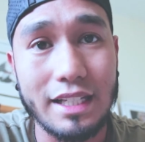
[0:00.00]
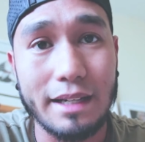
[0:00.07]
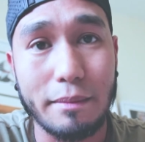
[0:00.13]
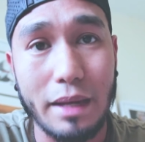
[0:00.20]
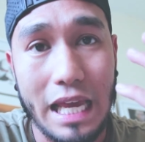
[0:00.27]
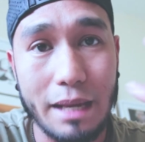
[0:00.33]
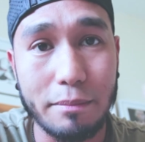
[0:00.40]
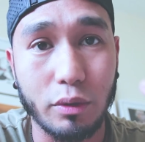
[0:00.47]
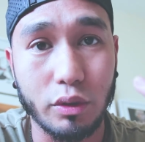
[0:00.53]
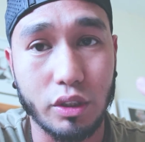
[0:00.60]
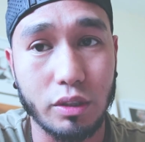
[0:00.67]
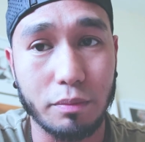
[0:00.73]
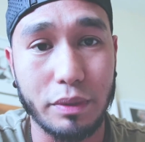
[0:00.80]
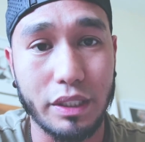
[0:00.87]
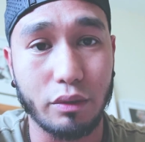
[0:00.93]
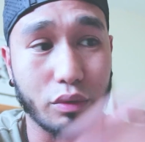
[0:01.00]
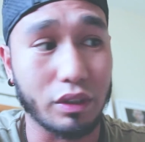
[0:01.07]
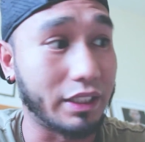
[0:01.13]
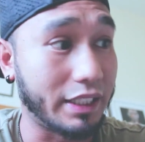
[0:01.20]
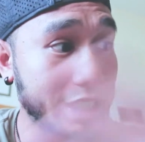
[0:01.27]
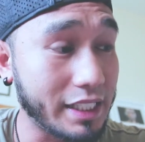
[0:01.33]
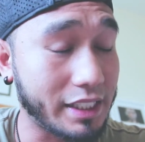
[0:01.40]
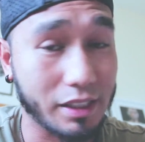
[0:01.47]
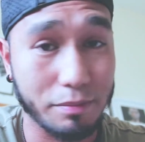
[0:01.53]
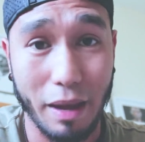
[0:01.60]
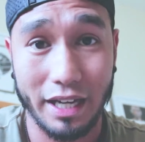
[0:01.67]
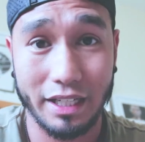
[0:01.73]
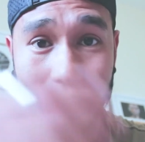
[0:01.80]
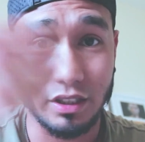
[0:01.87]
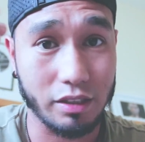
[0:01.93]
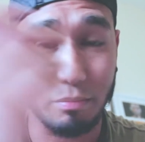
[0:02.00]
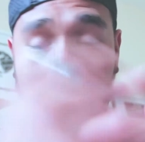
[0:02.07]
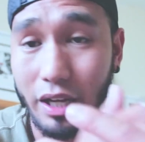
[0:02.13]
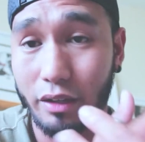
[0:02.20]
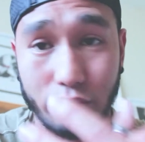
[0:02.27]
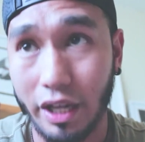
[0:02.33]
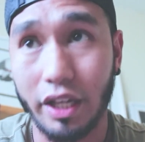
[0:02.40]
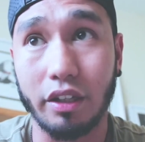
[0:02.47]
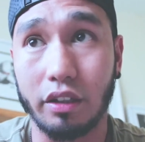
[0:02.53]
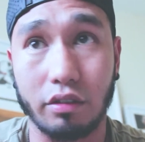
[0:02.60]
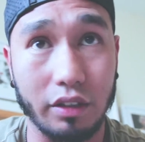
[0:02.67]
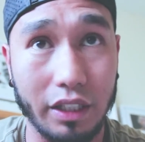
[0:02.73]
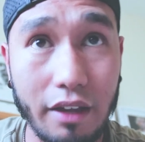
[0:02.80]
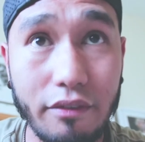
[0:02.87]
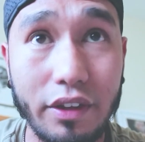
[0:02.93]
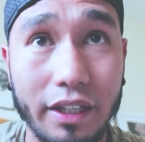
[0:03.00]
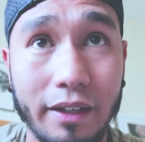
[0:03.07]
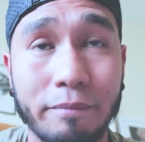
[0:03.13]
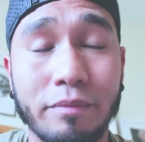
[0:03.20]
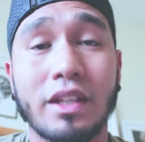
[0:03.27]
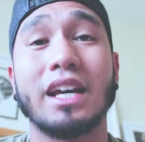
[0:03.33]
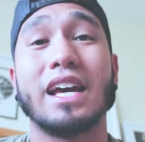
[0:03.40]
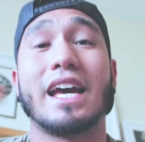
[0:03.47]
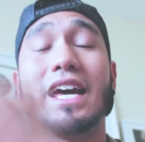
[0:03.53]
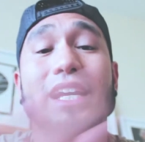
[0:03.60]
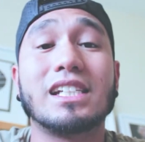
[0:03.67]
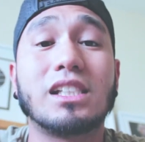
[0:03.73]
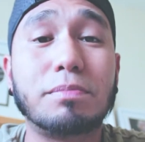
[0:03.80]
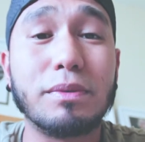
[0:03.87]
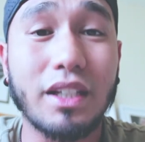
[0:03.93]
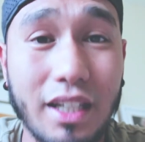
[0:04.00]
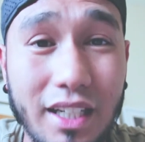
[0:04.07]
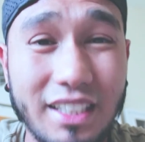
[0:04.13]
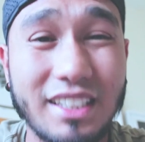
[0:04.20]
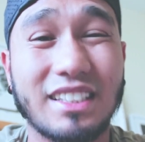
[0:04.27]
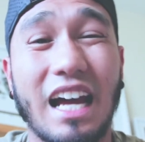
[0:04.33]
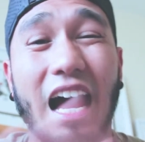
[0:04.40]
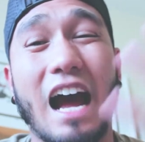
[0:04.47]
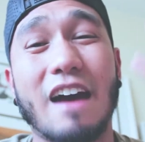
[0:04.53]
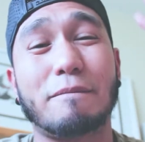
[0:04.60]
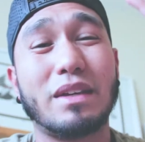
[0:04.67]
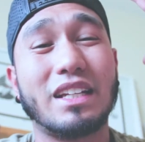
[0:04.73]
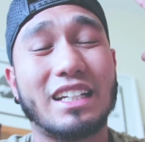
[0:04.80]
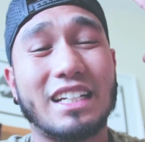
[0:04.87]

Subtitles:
that I'm able to be released back into my regular living is because I've been